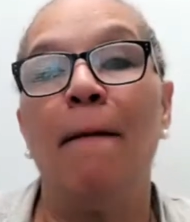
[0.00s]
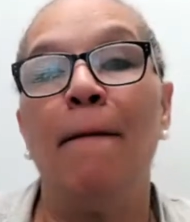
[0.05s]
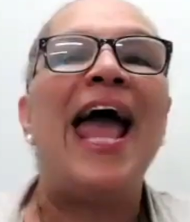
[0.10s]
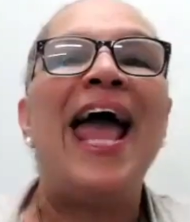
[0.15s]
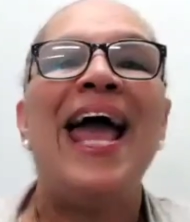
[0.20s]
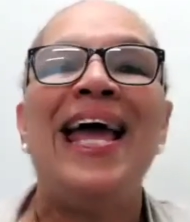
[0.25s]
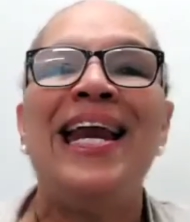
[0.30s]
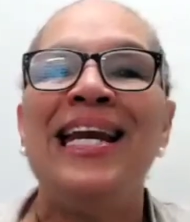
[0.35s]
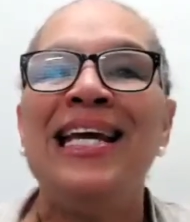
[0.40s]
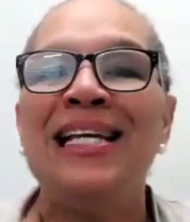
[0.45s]

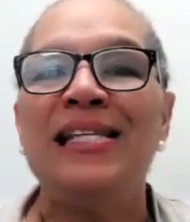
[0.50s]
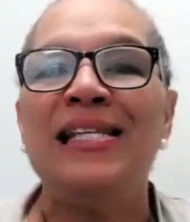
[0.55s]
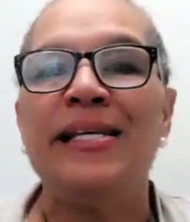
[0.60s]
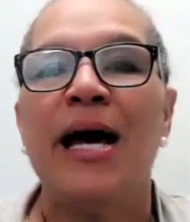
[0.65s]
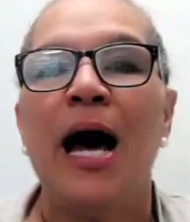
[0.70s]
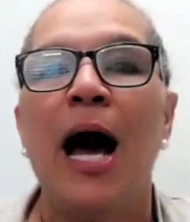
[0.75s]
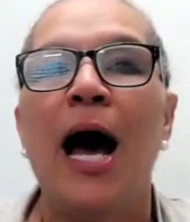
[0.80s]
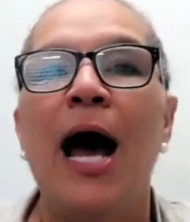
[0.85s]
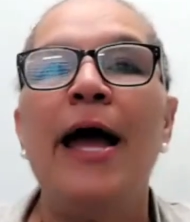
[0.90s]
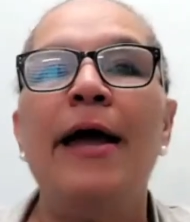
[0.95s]

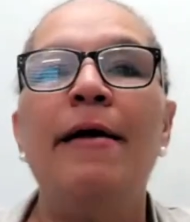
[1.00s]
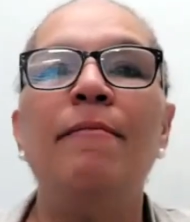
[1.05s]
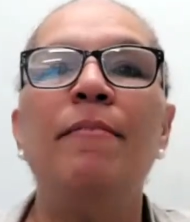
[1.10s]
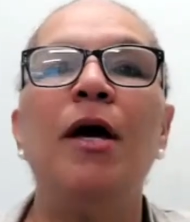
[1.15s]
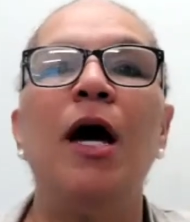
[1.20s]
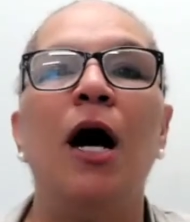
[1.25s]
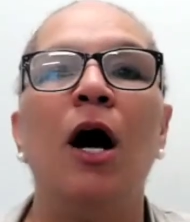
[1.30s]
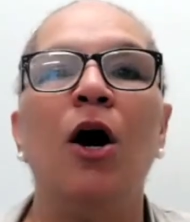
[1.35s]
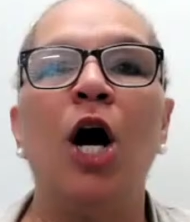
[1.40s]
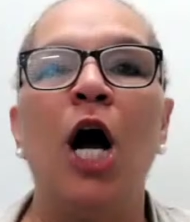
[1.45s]
Anytime
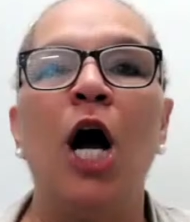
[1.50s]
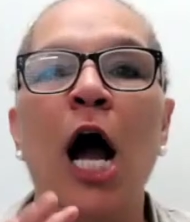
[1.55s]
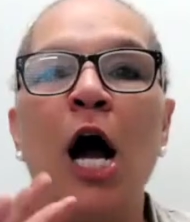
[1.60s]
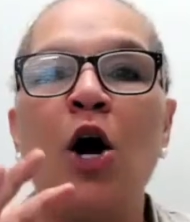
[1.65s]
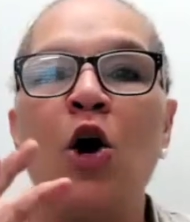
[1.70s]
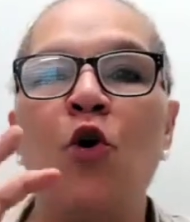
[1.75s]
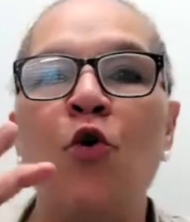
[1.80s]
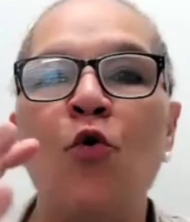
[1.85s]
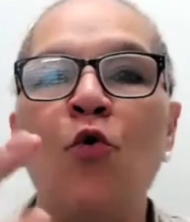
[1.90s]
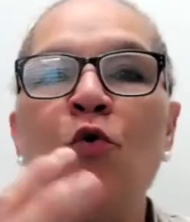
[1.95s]
a
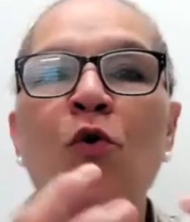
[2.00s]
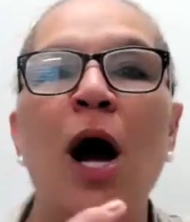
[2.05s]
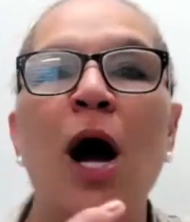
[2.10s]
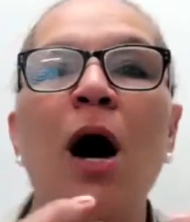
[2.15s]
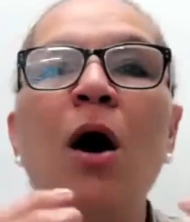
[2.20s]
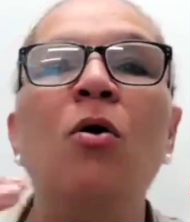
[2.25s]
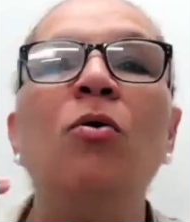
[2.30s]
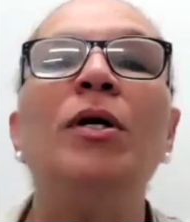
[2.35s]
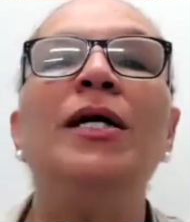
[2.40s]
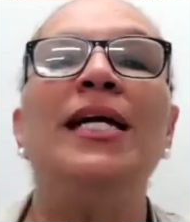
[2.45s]

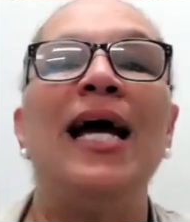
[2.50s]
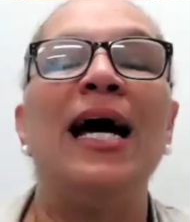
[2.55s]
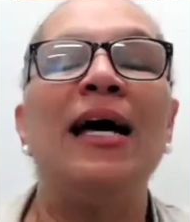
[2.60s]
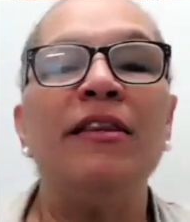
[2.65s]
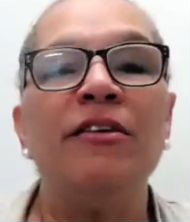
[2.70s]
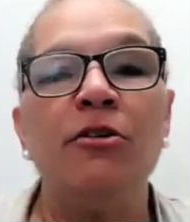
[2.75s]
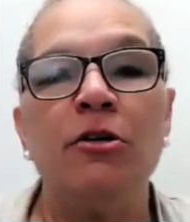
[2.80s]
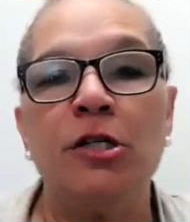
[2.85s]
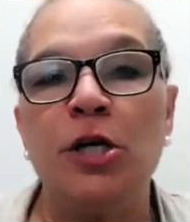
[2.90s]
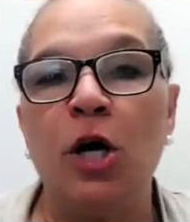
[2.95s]
crowd
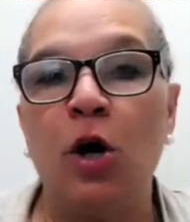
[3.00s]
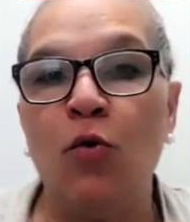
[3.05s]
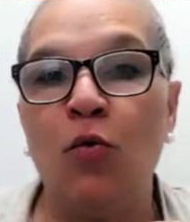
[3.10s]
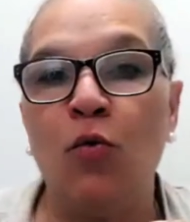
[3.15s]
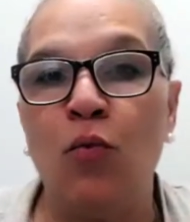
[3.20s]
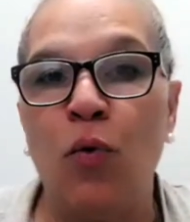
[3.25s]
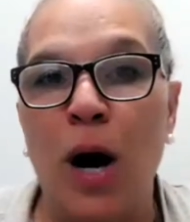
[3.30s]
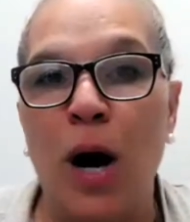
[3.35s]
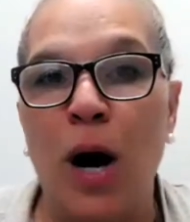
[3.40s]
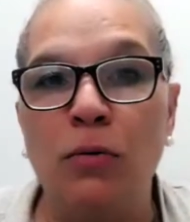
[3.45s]
gathers
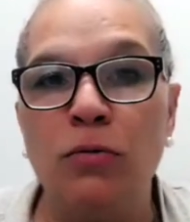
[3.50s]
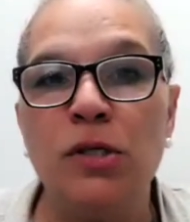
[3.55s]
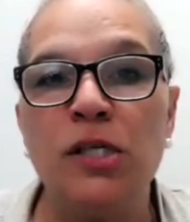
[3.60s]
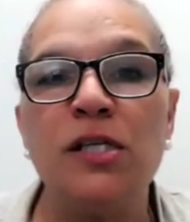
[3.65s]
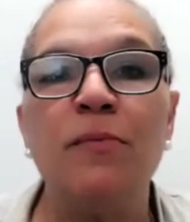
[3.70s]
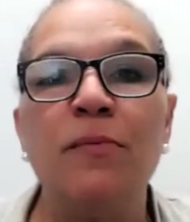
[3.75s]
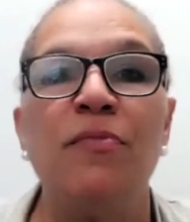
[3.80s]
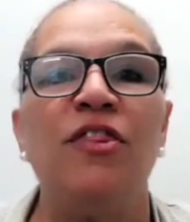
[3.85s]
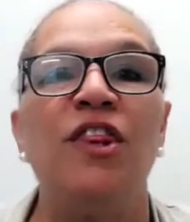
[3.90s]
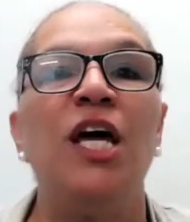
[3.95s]
around
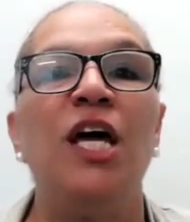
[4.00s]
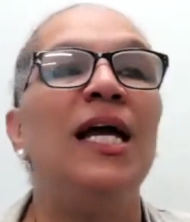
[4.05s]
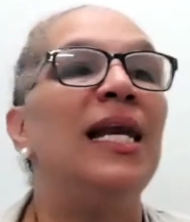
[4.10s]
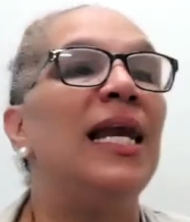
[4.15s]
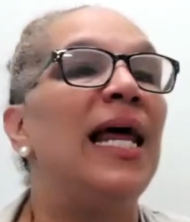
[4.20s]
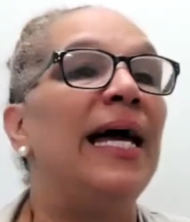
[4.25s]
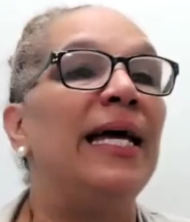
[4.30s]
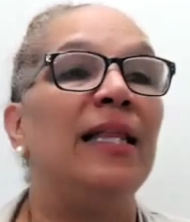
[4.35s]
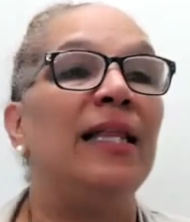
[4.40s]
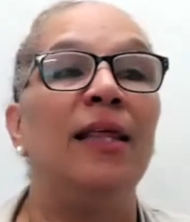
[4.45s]
something
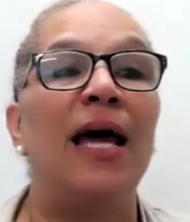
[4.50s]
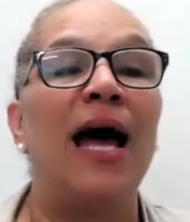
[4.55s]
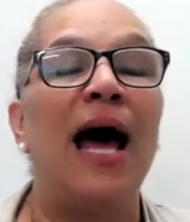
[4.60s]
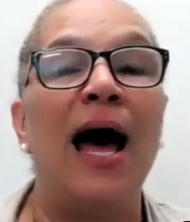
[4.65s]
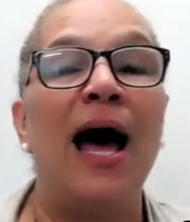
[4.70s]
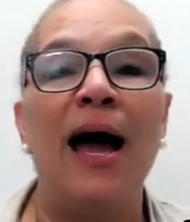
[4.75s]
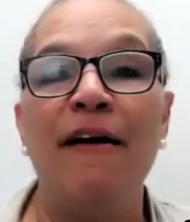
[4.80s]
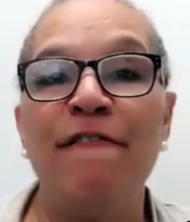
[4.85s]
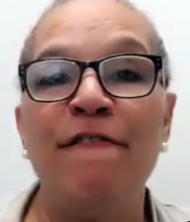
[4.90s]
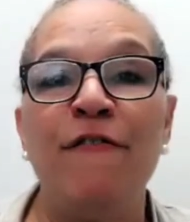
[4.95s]
like the
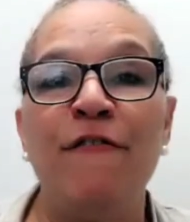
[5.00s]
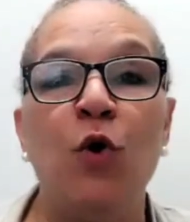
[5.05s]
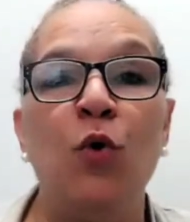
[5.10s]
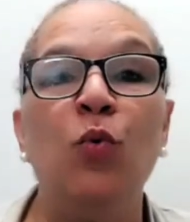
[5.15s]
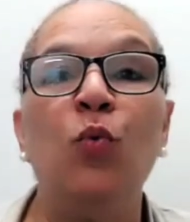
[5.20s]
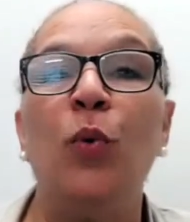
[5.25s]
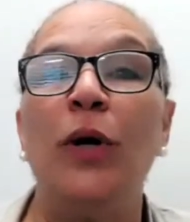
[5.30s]
iPhone,